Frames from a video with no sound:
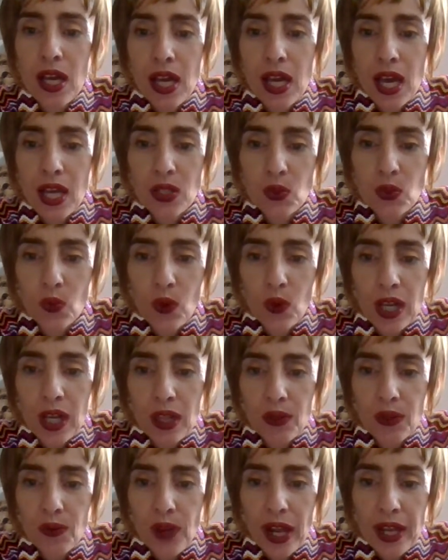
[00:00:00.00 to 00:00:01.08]
as
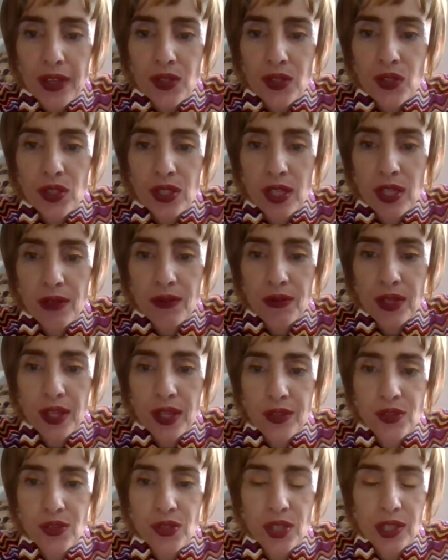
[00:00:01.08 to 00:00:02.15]
well. Vaishnavi
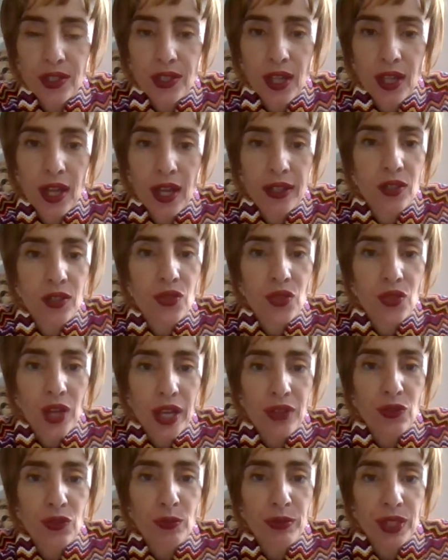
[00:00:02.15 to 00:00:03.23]
and Chaitana, try
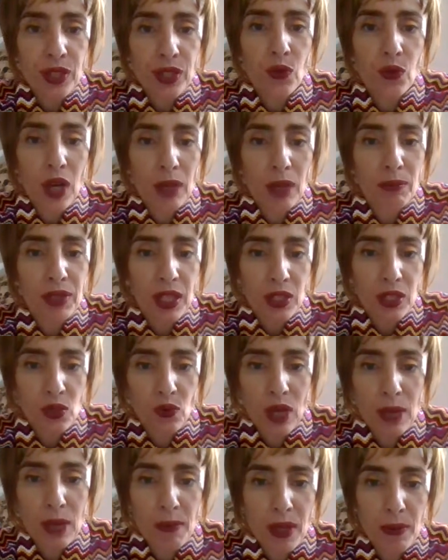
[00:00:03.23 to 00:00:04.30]
to bring
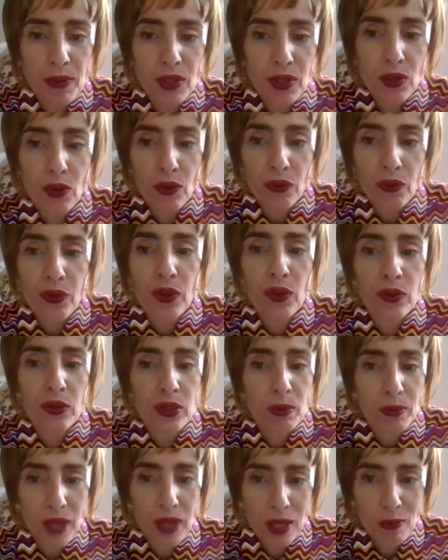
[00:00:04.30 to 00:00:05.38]
1+1 member or follow the
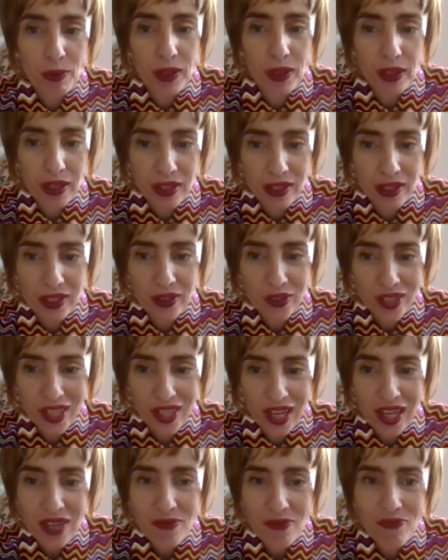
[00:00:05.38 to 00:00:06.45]
PayPal link.
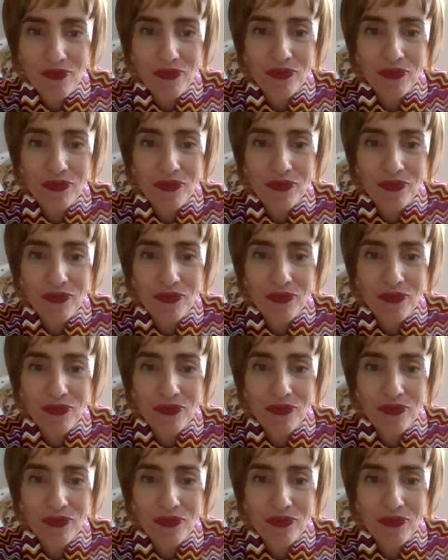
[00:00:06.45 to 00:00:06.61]
Okay,